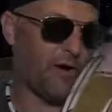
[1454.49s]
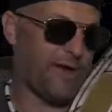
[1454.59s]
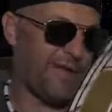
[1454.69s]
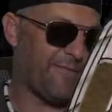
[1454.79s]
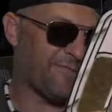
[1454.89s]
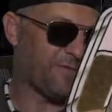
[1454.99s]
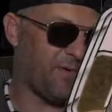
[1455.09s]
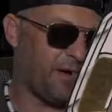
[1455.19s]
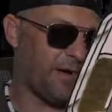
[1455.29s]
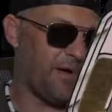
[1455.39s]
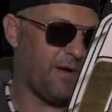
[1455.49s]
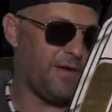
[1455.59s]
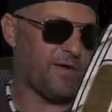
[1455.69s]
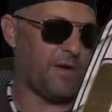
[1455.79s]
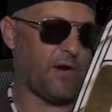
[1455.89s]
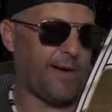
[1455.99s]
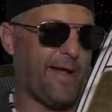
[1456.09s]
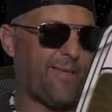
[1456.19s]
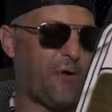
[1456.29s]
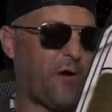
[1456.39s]

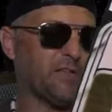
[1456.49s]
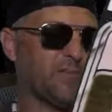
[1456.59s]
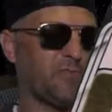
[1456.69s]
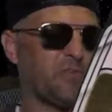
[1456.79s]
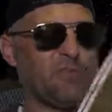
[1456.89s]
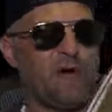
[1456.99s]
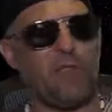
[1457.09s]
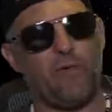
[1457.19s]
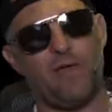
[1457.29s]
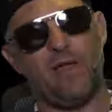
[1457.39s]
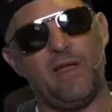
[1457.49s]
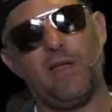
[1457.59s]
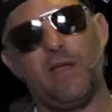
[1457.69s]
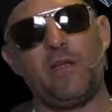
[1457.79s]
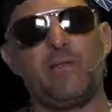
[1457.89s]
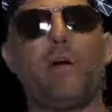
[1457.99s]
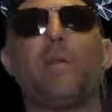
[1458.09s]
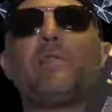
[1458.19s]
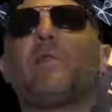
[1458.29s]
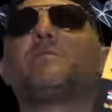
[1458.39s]
Archive Party sponsored, by the way. You'll
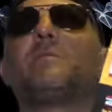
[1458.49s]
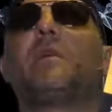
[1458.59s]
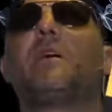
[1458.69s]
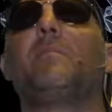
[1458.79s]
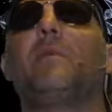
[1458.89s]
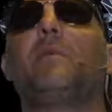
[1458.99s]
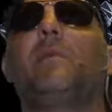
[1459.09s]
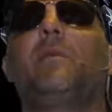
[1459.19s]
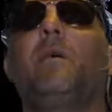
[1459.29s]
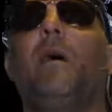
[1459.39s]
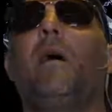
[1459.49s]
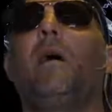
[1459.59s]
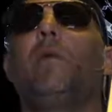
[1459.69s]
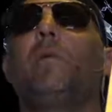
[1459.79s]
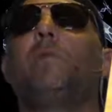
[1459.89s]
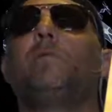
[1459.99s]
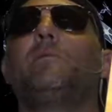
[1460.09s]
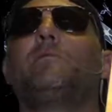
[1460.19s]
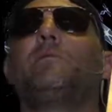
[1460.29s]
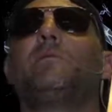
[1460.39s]
probably notice the name down there. I
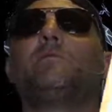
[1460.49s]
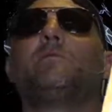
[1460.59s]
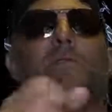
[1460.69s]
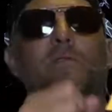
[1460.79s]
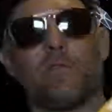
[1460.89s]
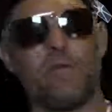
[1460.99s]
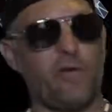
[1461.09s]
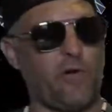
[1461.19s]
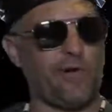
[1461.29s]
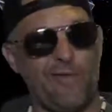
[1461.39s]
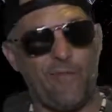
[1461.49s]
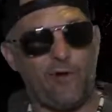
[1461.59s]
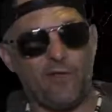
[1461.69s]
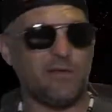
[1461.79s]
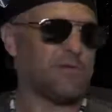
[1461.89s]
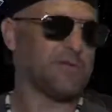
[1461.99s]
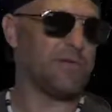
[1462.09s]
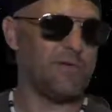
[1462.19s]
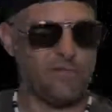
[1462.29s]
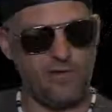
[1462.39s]
was a sponsor of the Archive Party,
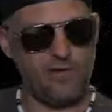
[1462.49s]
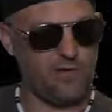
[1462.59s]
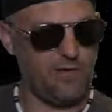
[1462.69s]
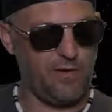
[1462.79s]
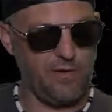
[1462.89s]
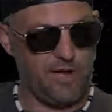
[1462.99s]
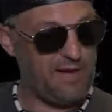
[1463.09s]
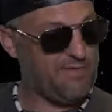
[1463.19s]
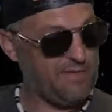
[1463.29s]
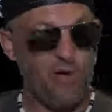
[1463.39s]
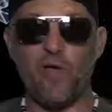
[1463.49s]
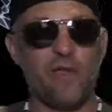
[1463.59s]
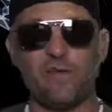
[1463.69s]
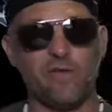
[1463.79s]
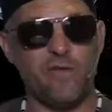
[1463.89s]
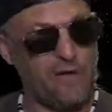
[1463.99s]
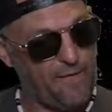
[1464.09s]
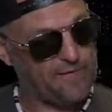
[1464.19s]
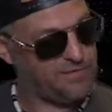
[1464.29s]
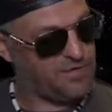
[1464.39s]
so there you go. I didn't even know that until the other day.
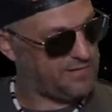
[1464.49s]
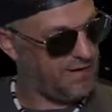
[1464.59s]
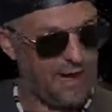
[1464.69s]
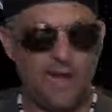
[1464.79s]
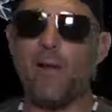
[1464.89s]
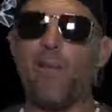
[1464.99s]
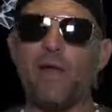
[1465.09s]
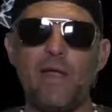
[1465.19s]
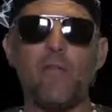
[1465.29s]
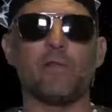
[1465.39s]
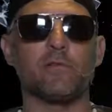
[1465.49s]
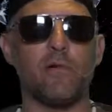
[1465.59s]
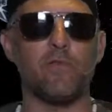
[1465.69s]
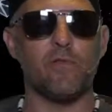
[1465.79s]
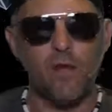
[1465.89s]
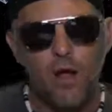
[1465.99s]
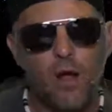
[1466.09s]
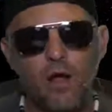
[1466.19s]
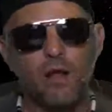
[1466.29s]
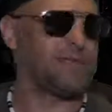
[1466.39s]
I was looking. I was like, I got my name on something.
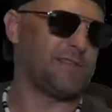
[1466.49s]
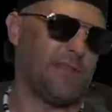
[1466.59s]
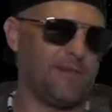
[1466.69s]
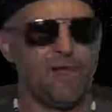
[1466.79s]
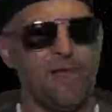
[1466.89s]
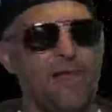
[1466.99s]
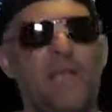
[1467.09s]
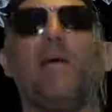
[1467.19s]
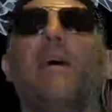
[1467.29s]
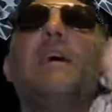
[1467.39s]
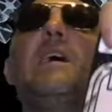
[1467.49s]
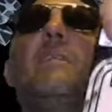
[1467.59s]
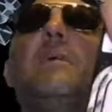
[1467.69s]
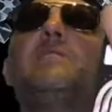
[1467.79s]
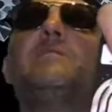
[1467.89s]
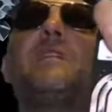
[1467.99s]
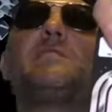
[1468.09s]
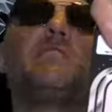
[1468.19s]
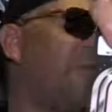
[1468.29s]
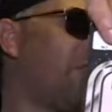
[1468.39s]
Just kidding. Anyway,
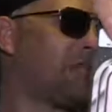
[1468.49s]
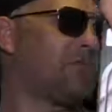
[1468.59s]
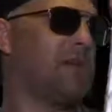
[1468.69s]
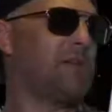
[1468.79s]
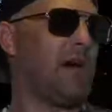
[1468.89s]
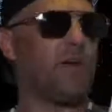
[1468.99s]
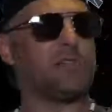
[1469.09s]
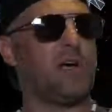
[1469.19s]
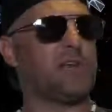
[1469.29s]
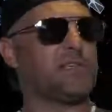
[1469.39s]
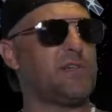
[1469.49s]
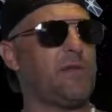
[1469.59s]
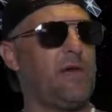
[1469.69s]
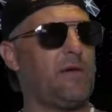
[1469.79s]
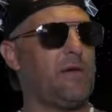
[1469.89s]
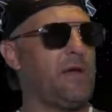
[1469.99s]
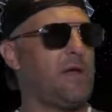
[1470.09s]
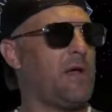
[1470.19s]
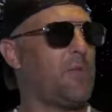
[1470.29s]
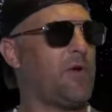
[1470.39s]
PG-16 for $14. The Husky Raider,
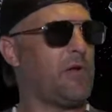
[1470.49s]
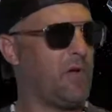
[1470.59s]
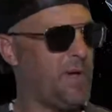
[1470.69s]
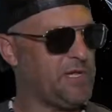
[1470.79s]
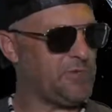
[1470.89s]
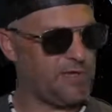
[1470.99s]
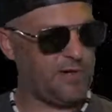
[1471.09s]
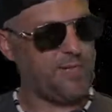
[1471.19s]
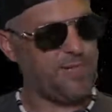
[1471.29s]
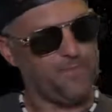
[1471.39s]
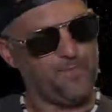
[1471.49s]
pretty cool piece right there.